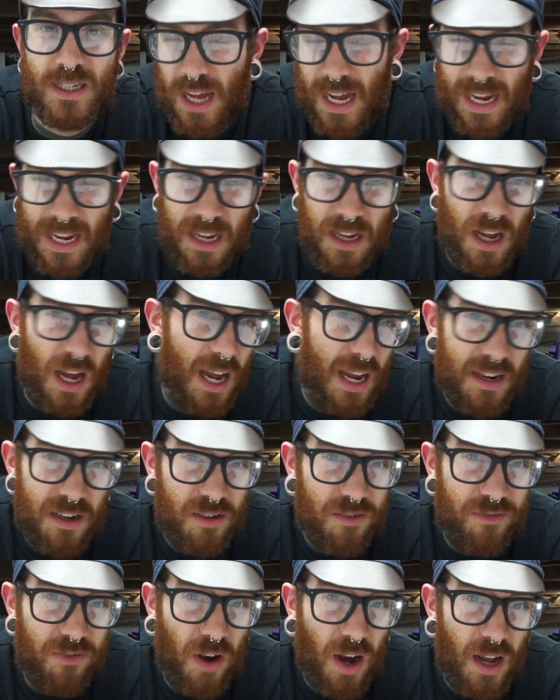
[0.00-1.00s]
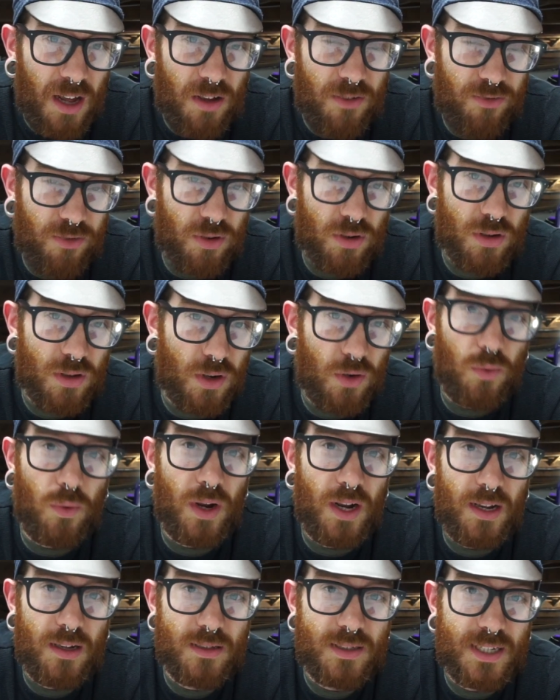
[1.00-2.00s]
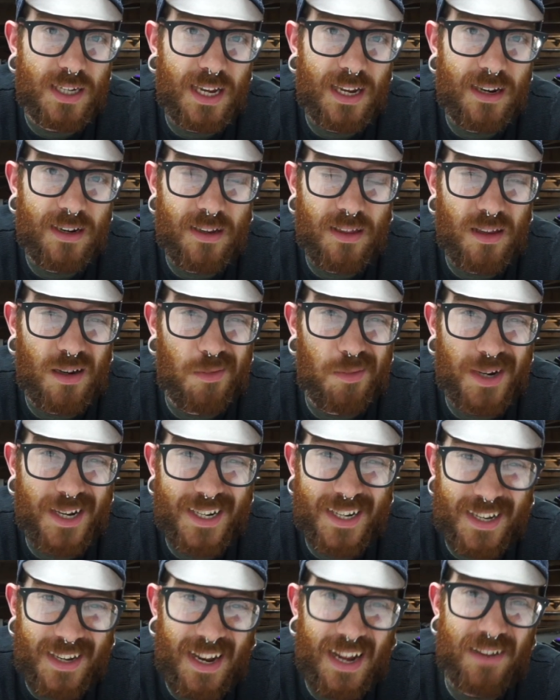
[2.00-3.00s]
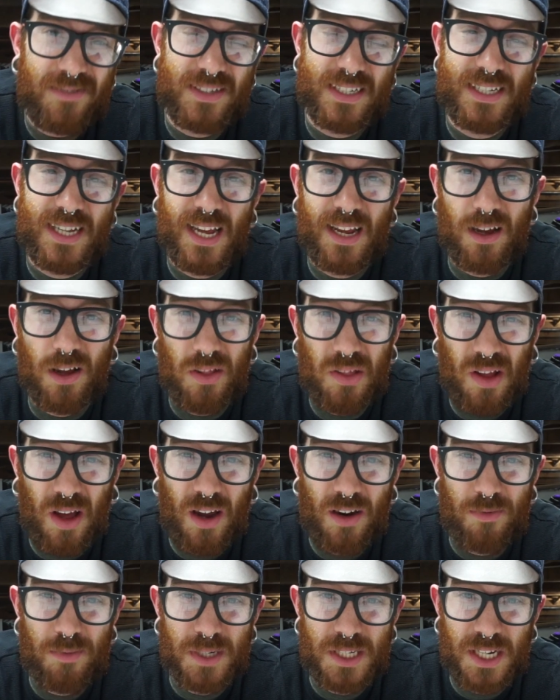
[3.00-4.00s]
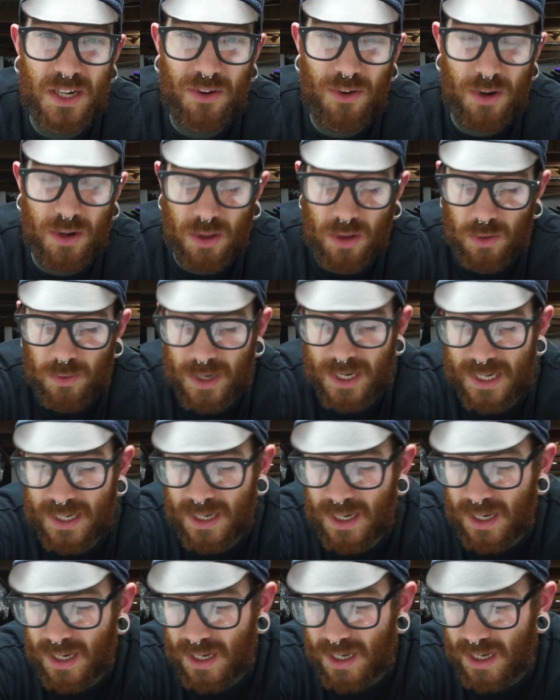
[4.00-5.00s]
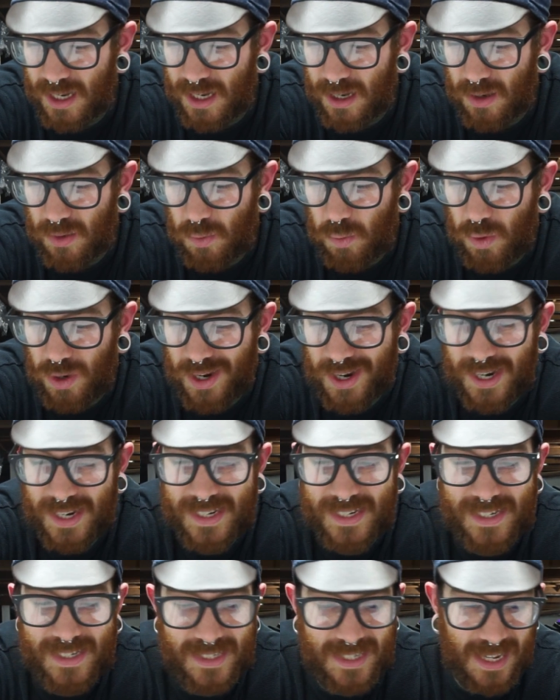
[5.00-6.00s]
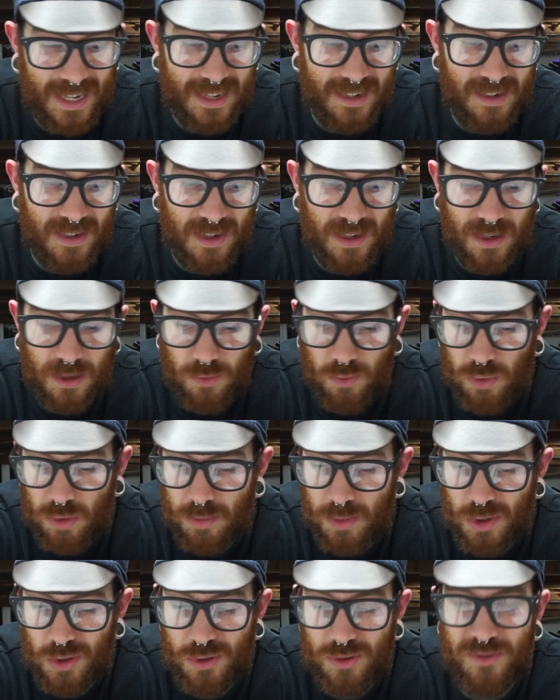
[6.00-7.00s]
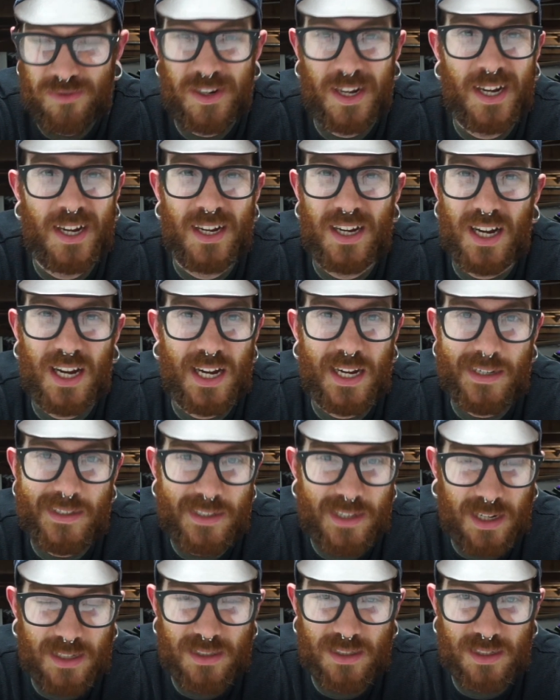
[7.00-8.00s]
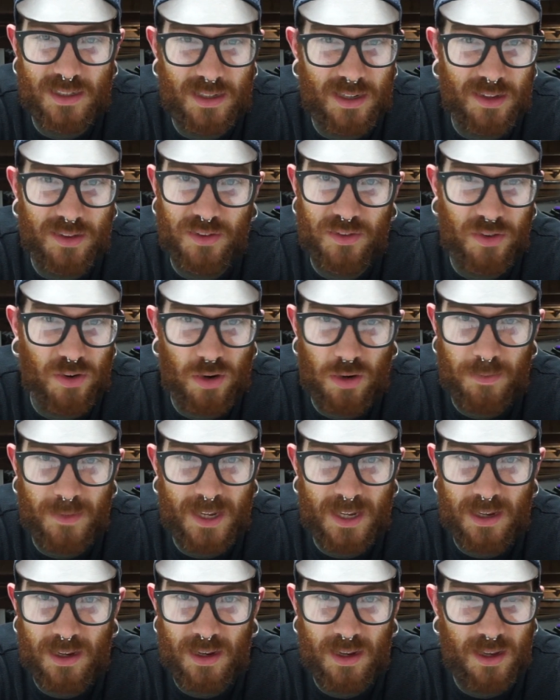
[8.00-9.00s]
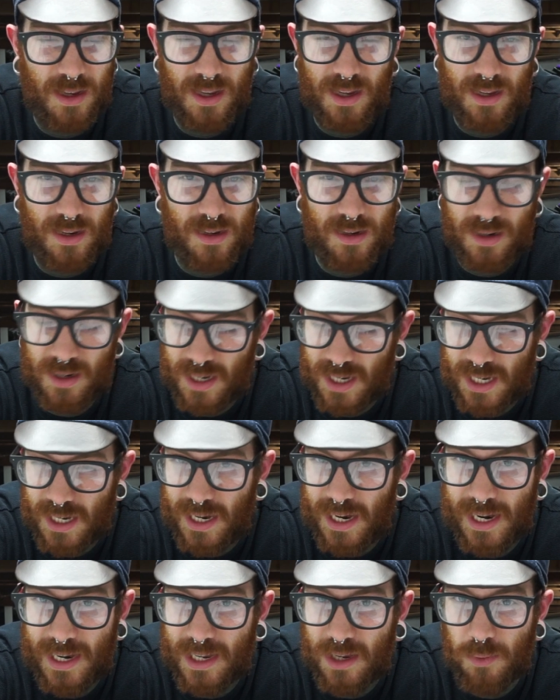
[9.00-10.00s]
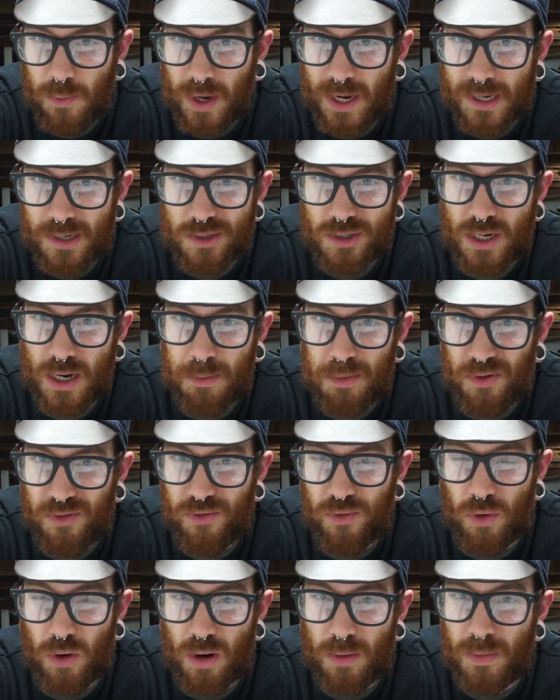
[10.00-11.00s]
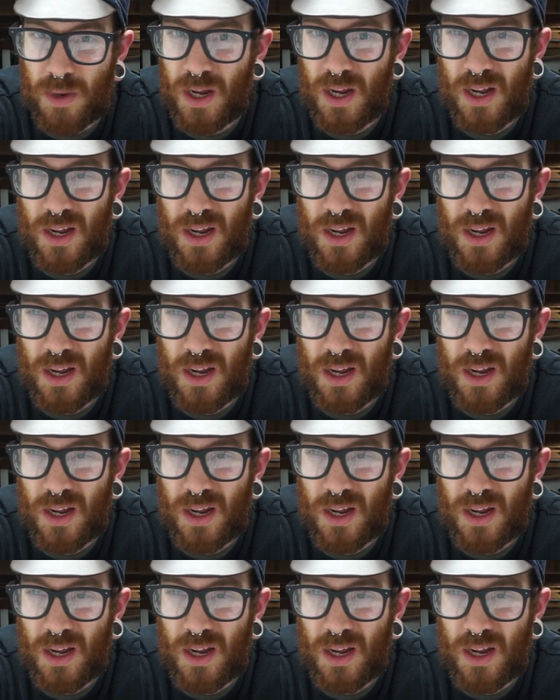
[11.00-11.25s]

I, I had to file for a little while to get it in there, but I didn't have to take a lot of material away. Uh, what I did remove uh, doesn't concern me in, in any way, shape, or form.